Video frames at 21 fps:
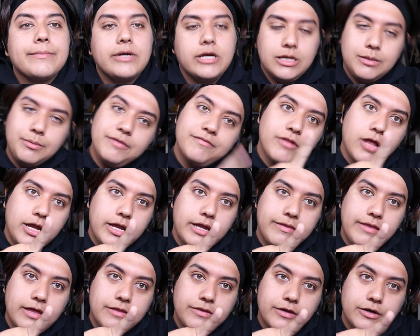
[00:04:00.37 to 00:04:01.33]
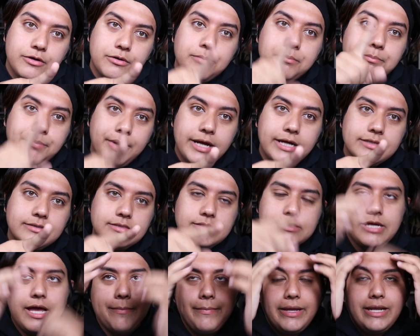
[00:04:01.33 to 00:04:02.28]
gonna be vlogging that though,
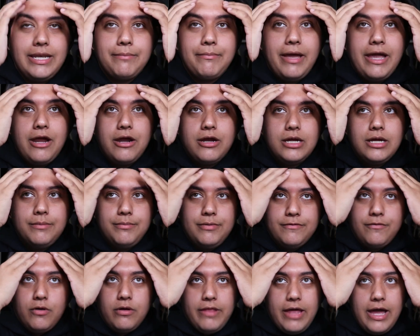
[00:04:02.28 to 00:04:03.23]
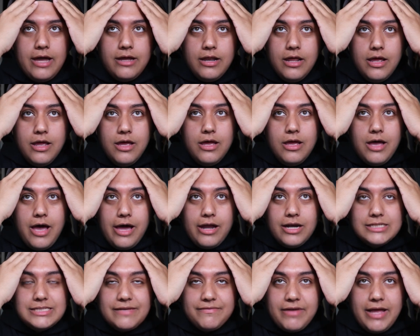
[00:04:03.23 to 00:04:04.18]
but I'm getting my hair cut before that. I
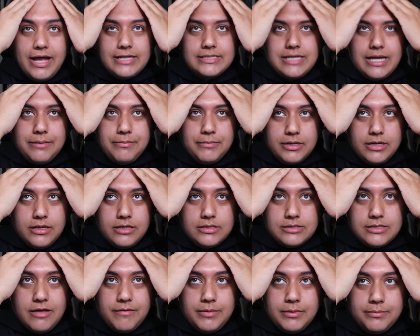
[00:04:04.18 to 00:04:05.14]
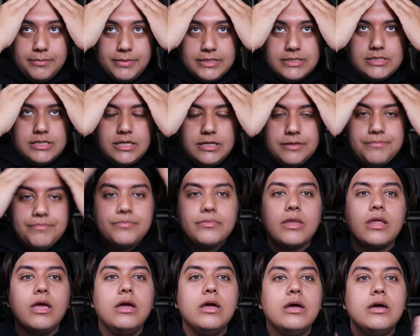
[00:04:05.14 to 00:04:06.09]
just haven't had time because I've been busy,
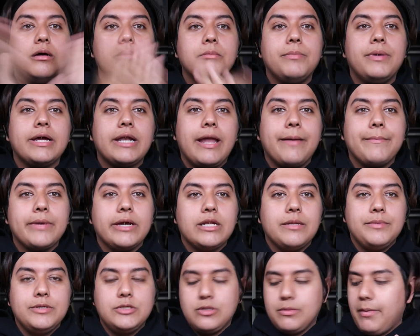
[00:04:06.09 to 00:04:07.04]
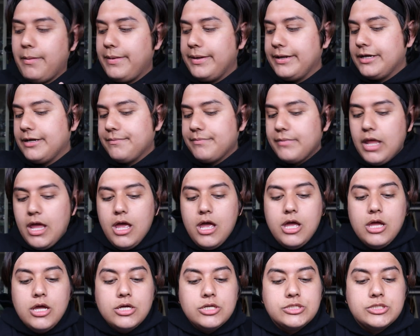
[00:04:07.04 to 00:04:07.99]
but I'm gonna be doing my makeup.
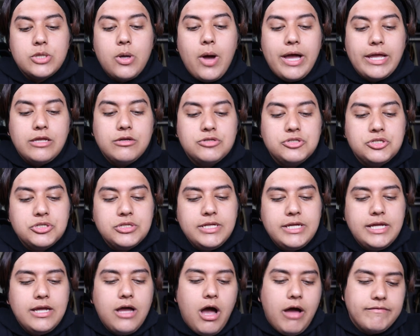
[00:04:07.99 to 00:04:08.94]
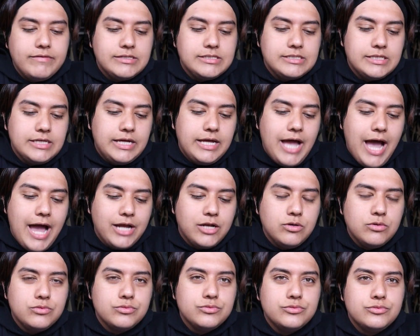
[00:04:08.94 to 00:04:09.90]
So I usually, obviously, I
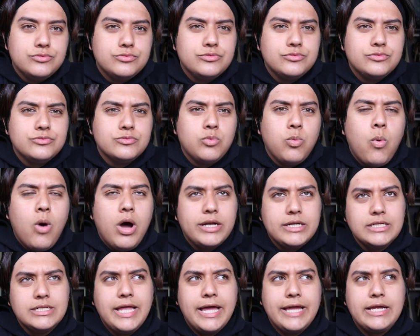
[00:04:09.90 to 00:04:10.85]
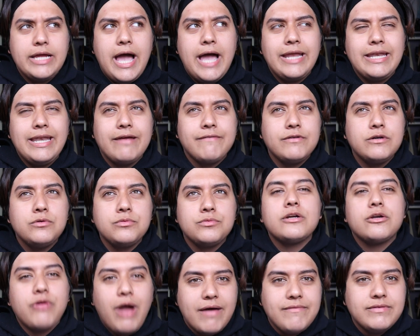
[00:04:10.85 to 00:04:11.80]
don't wanna like, I never
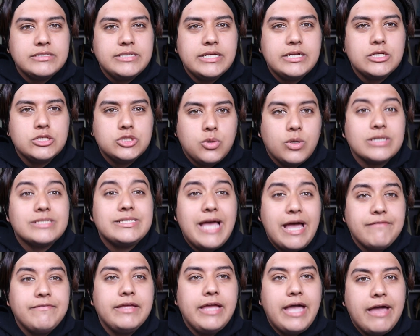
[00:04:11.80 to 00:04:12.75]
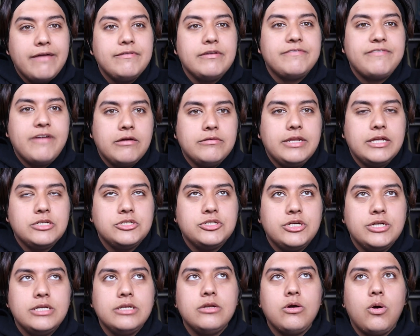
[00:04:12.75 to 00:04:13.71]
gravitated towards heavy
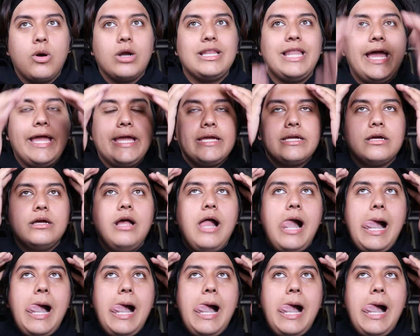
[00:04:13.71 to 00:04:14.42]
foundation or like